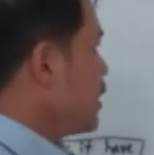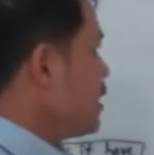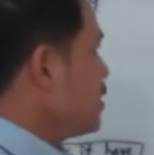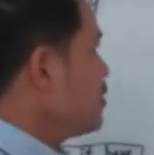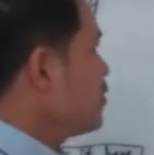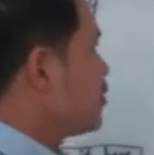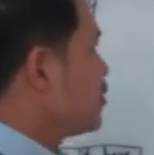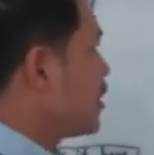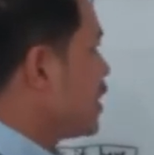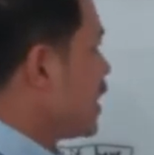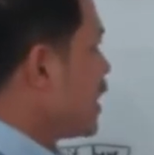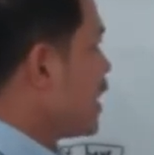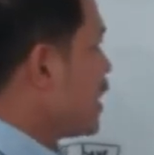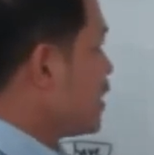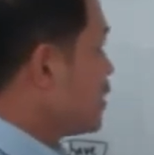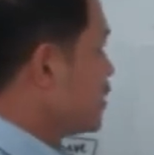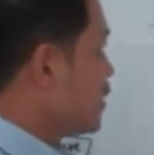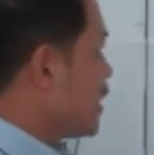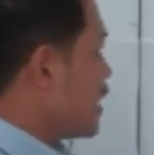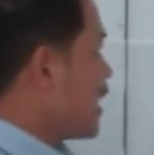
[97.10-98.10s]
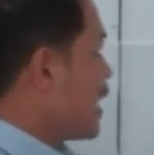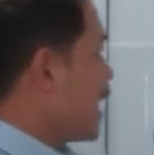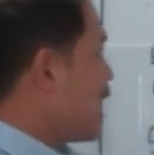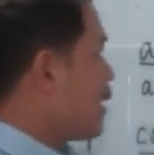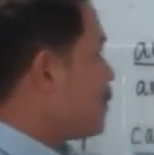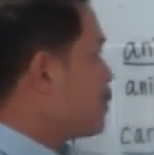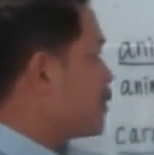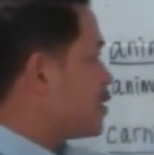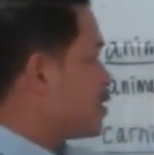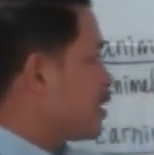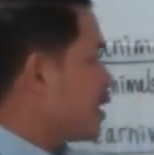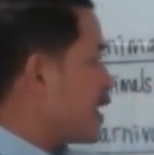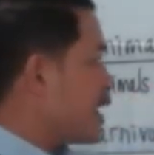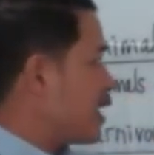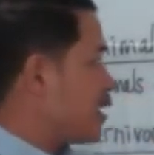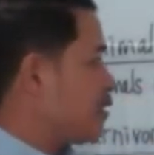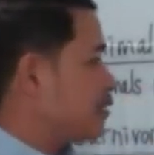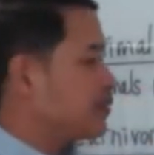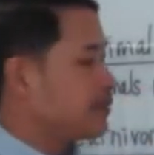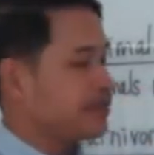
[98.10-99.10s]
inside the
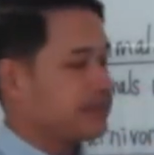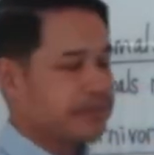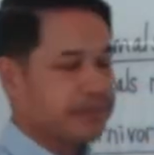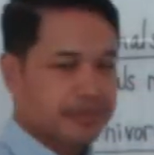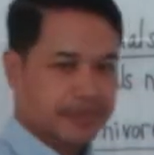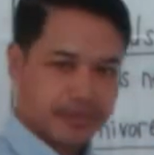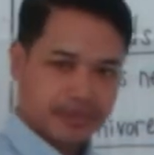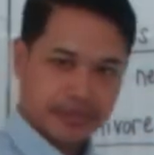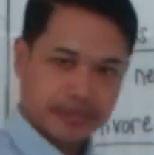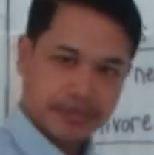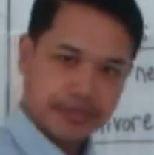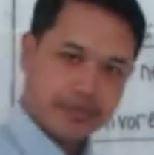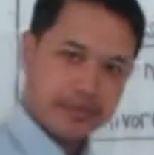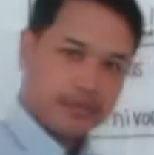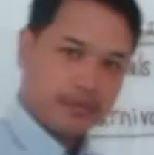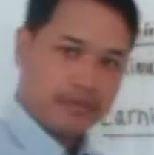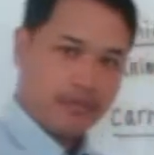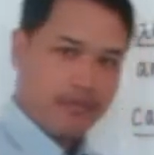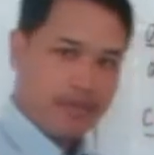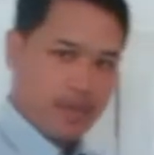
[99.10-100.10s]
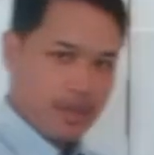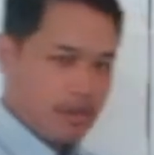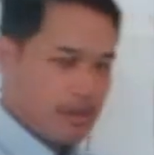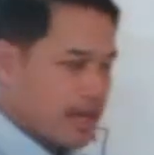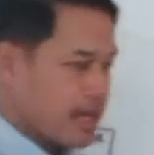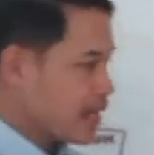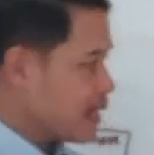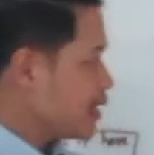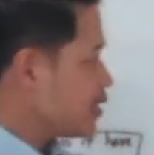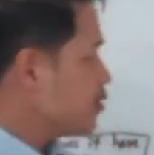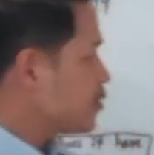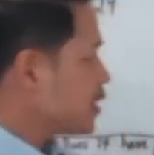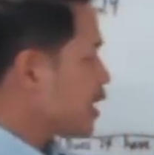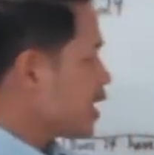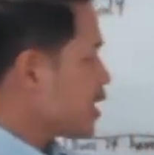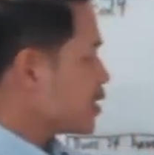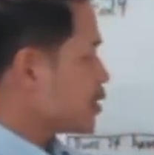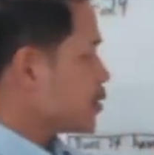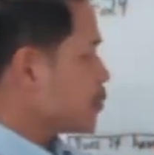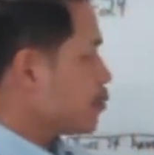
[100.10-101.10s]
habitat, right,
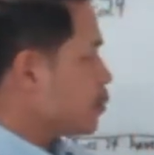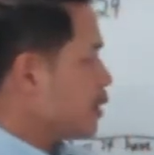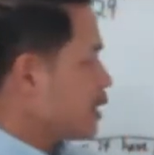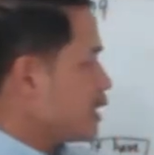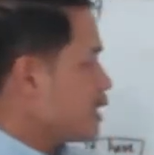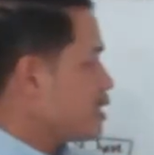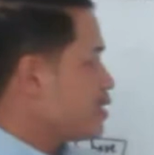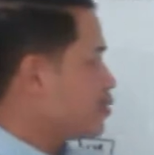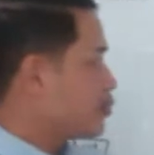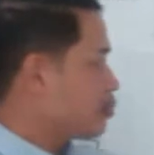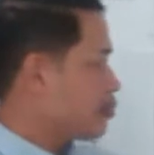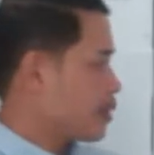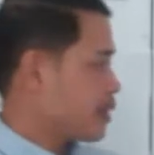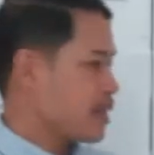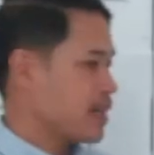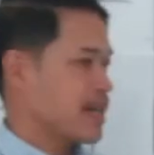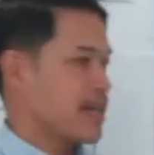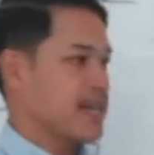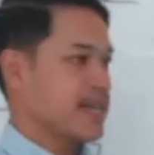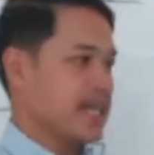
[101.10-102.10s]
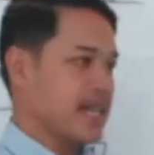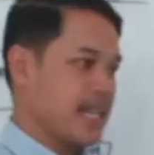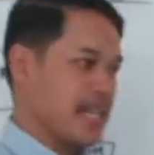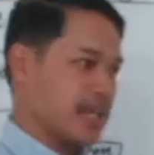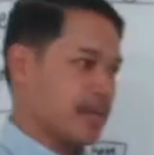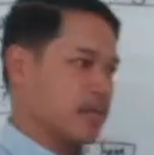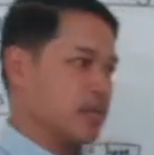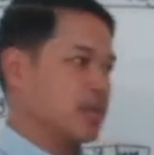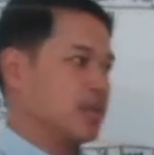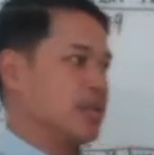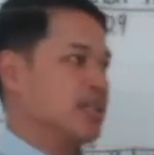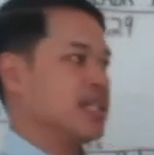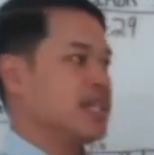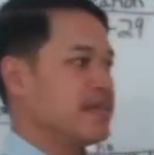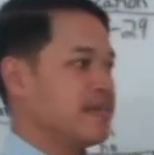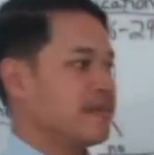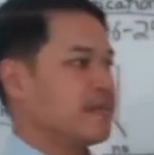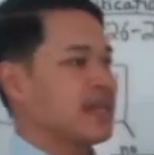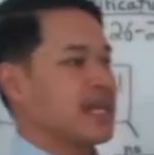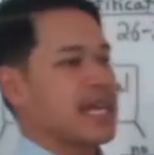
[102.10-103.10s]
inside the place where an animal
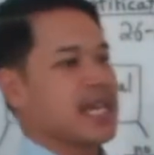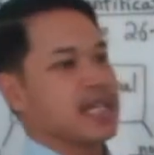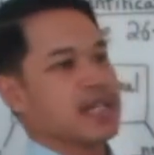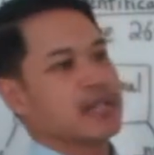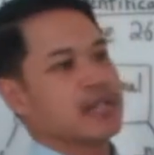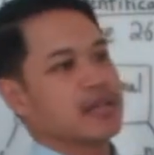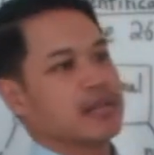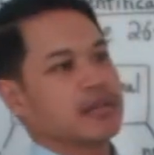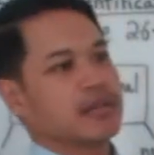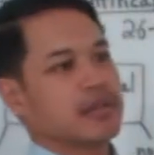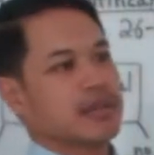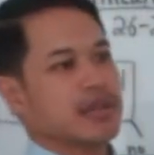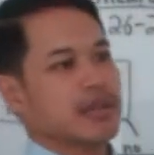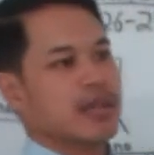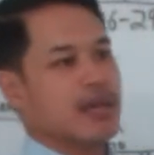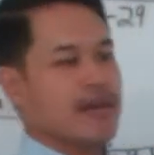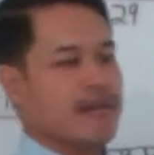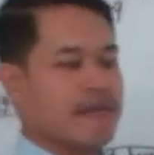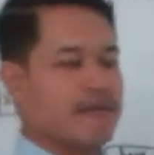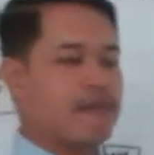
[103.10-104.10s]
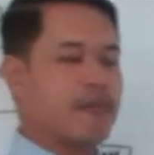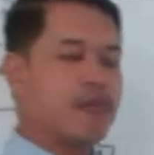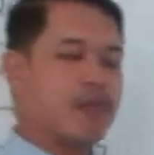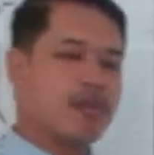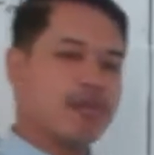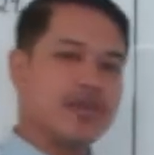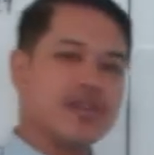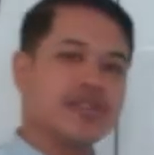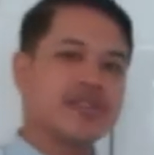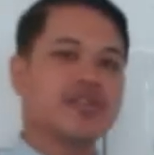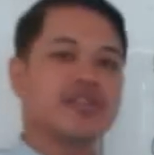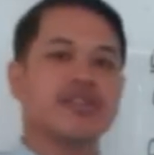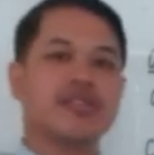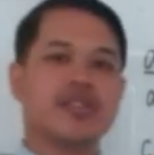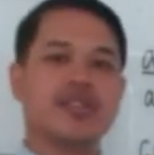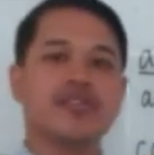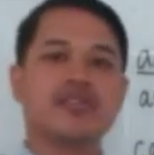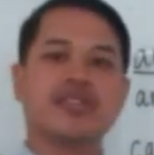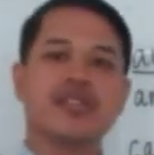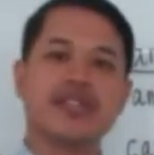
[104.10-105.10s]
lives, like a forest
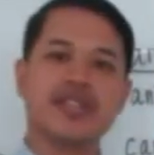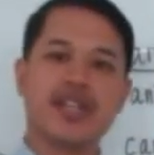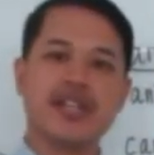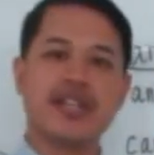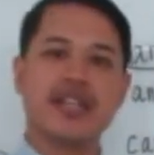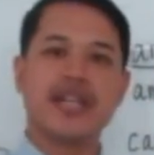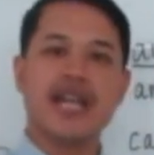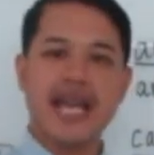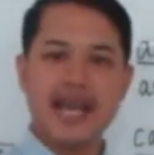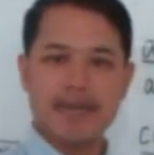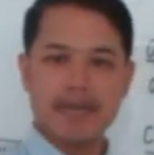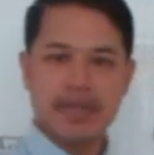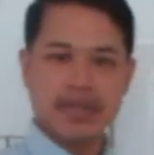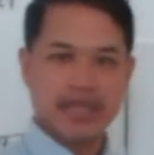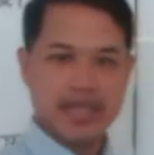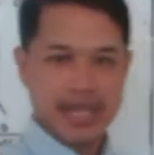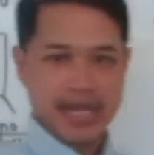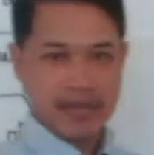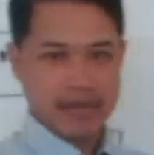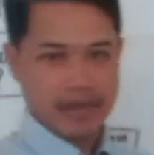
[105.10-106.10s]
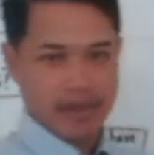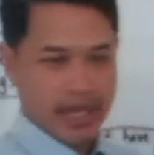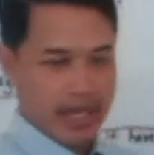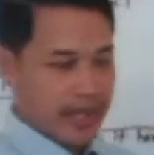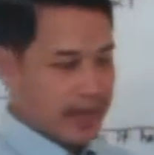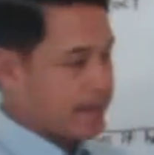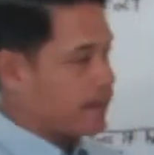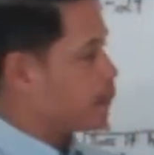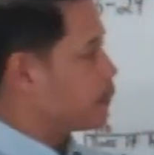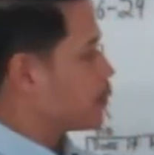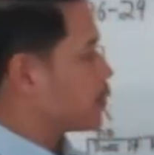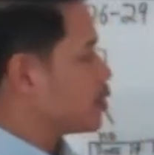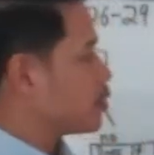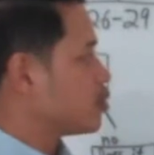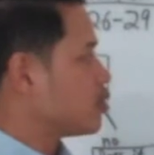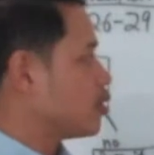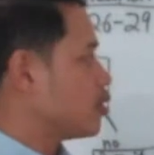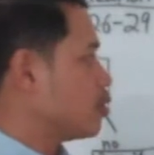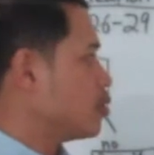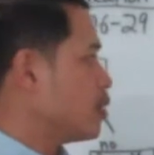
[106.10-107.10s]
is another habitat, right?
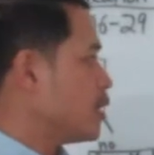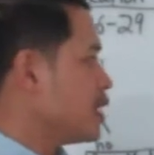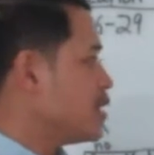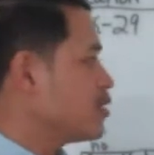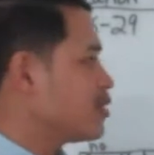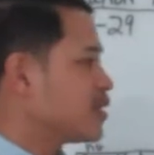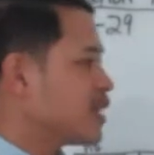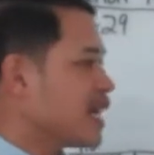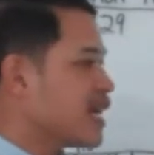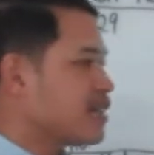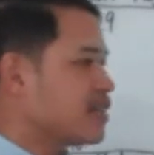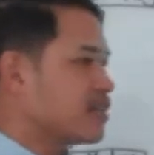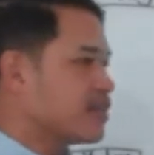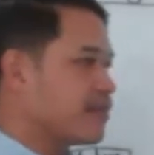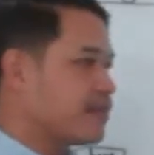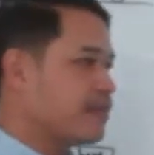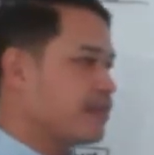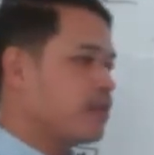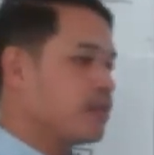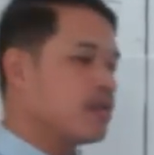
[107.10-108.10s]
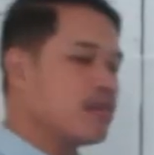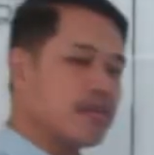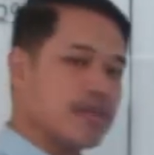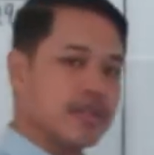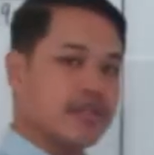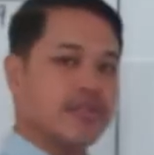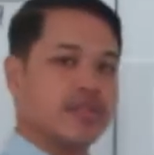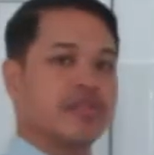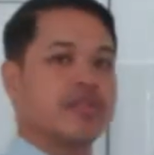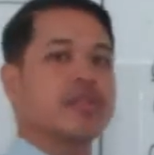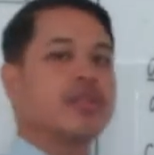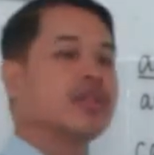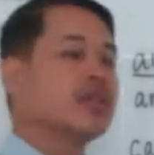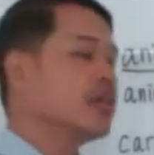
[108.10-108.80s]
So inside the forest,